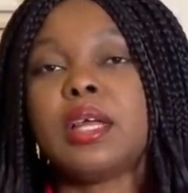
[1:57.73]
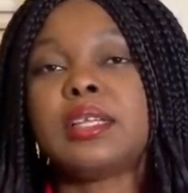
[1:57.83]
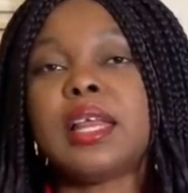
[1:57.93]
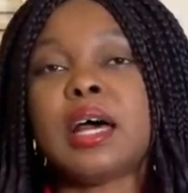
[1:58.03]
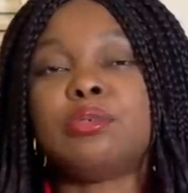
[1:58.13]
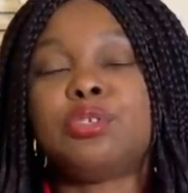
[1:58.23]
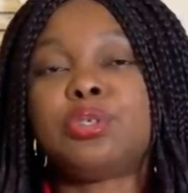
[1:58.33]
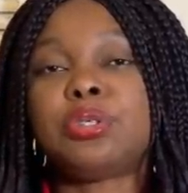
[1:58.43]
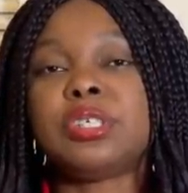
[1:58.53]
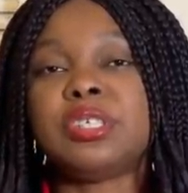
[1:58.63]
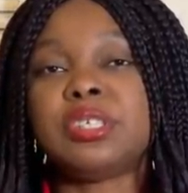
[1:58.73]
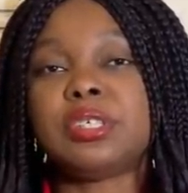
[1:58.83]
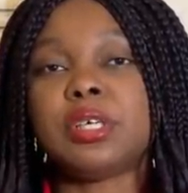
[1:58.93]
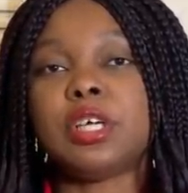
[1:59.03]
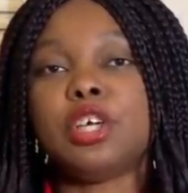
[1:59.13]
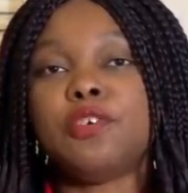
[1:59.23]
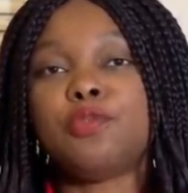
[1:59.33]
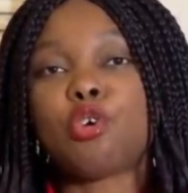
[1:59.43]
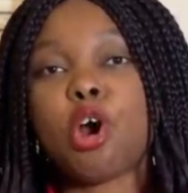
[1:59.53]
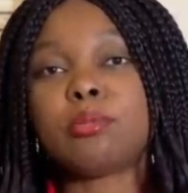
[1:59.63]
Now, the truth is, if
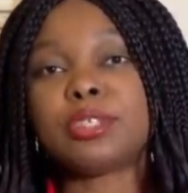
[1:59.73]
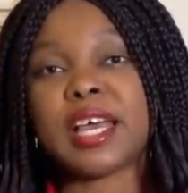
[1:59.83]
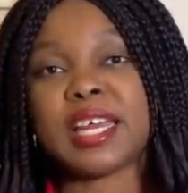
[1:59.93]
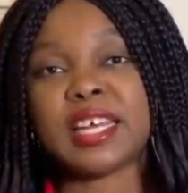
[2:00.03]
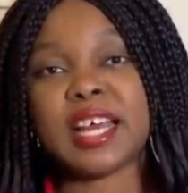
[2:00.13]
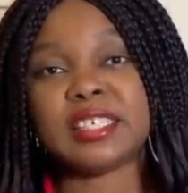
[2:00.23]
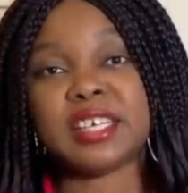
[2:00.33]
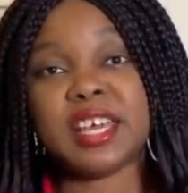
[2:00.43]
you come to Canada as a